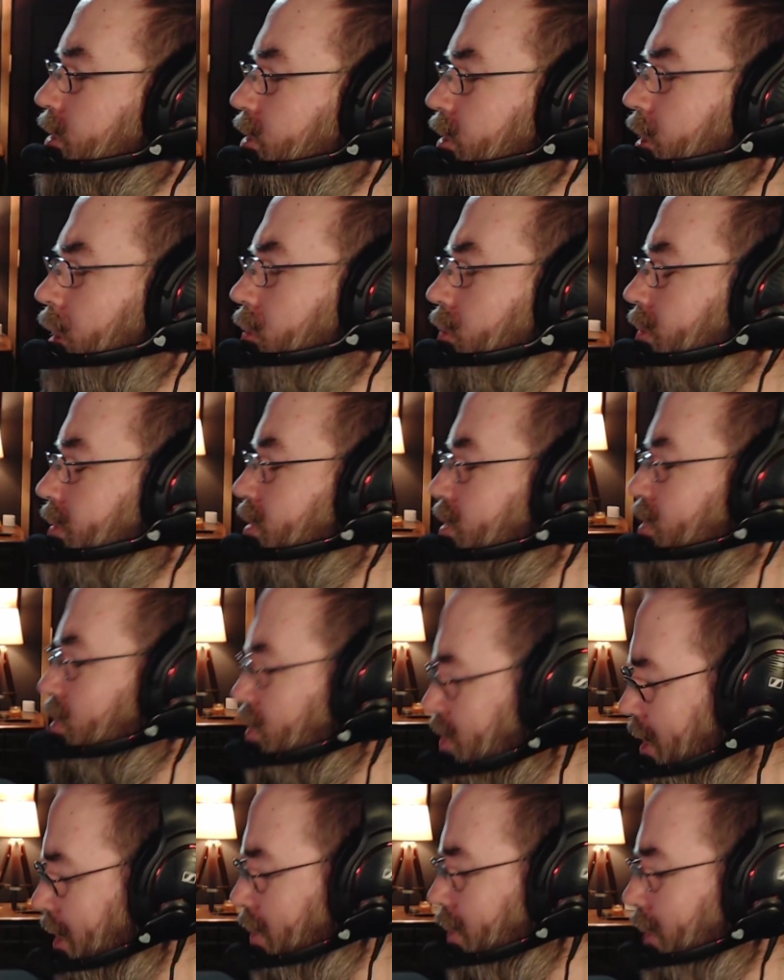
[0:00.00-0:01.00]
so
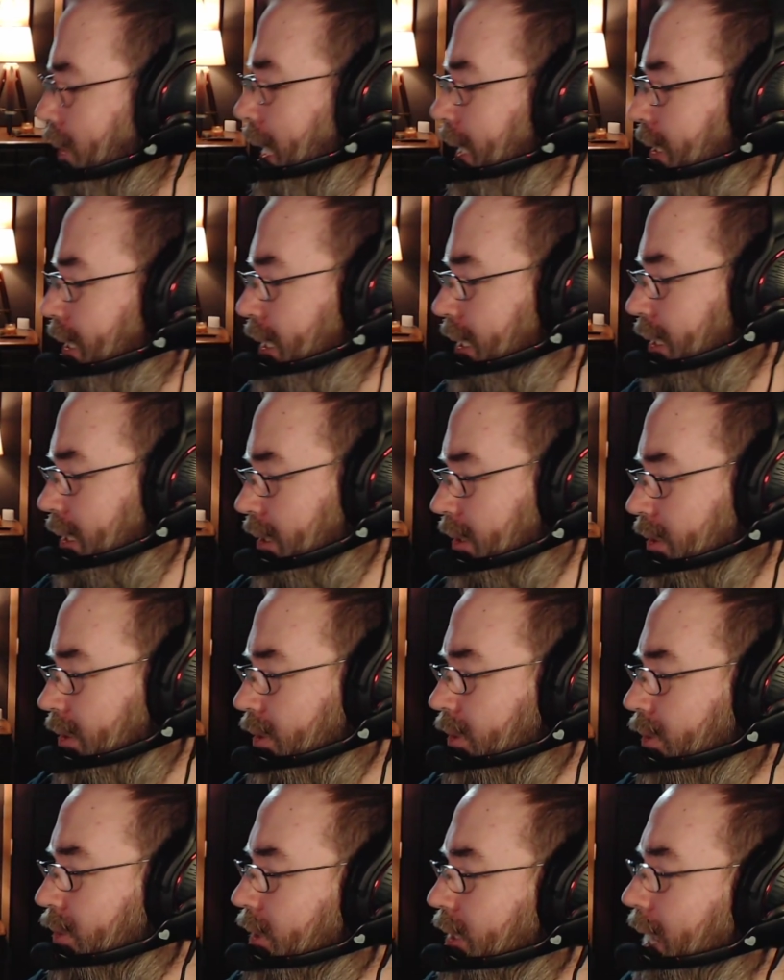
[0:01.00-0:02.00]
lucky
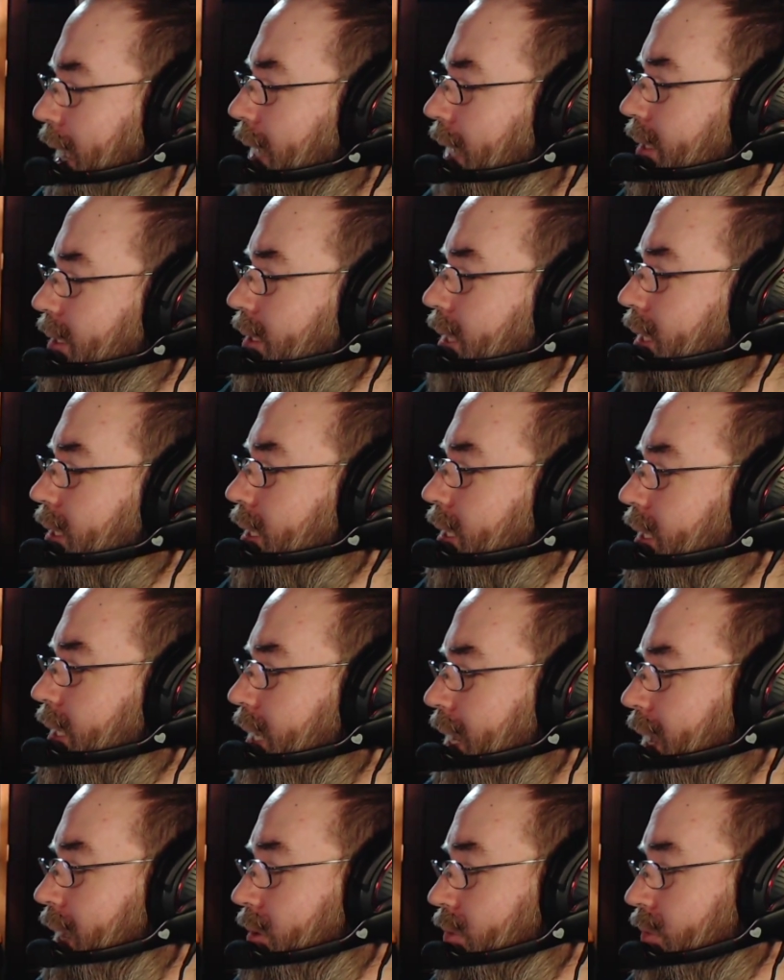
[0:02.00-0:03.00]
you're not Gucky
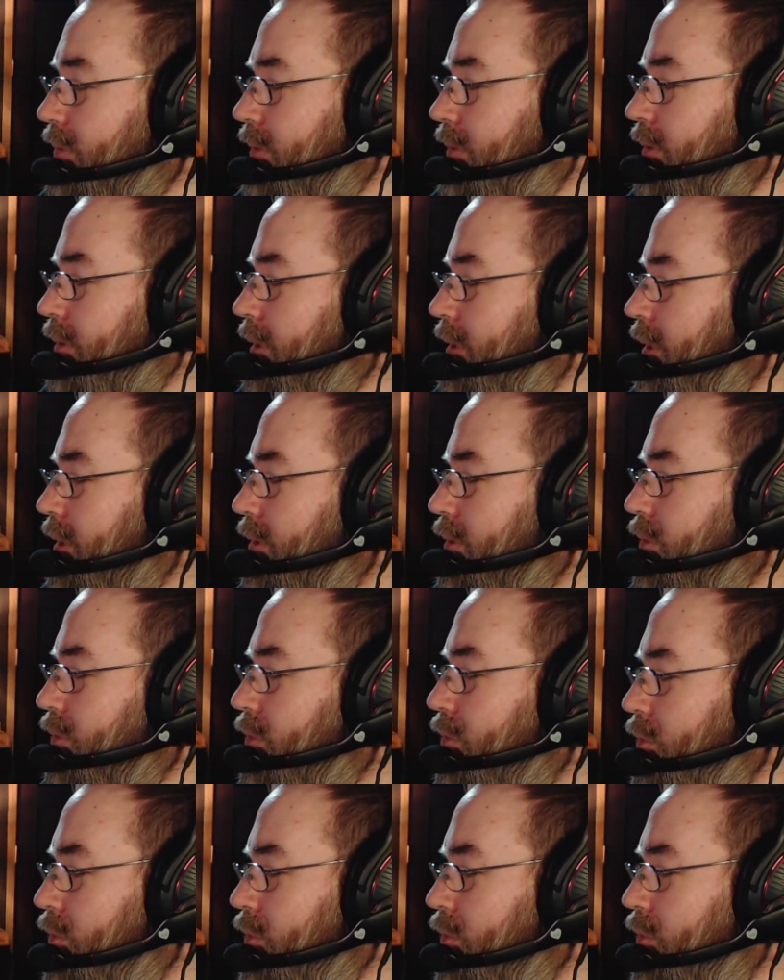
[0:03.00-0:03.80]
Gown,